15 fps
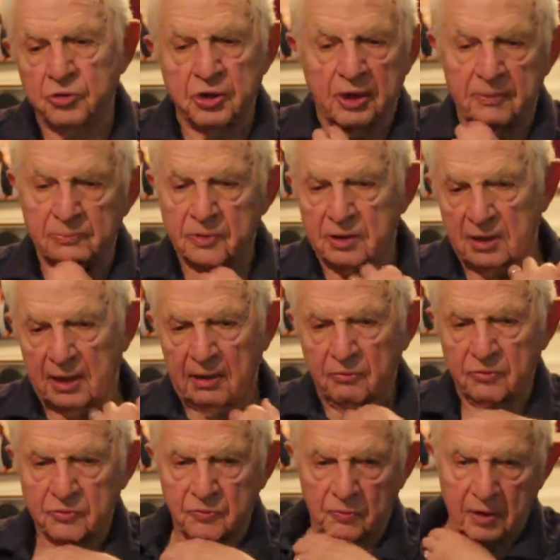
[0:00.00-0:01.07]
gyms and I
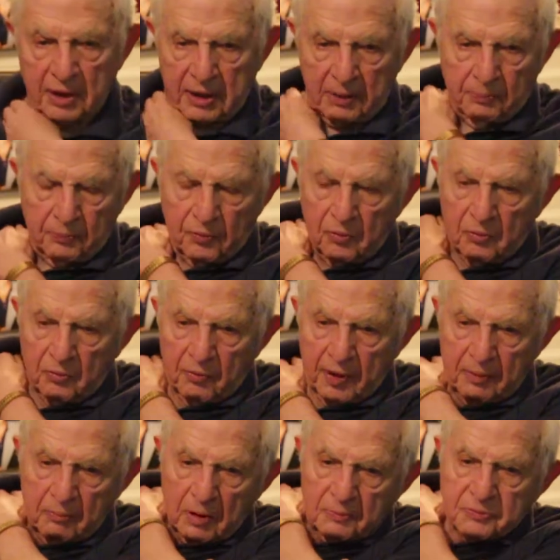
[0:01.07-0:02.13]
was running a
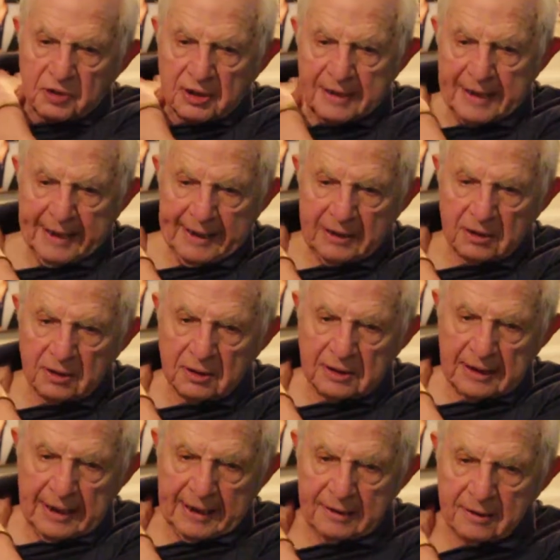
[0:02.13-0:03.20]
program
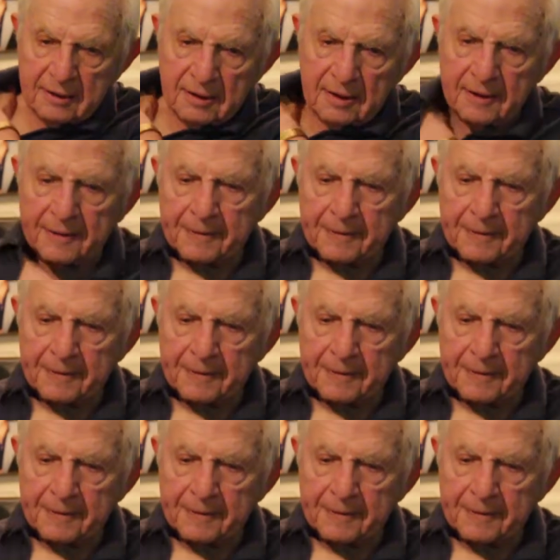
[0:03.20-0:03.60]
upstairs, and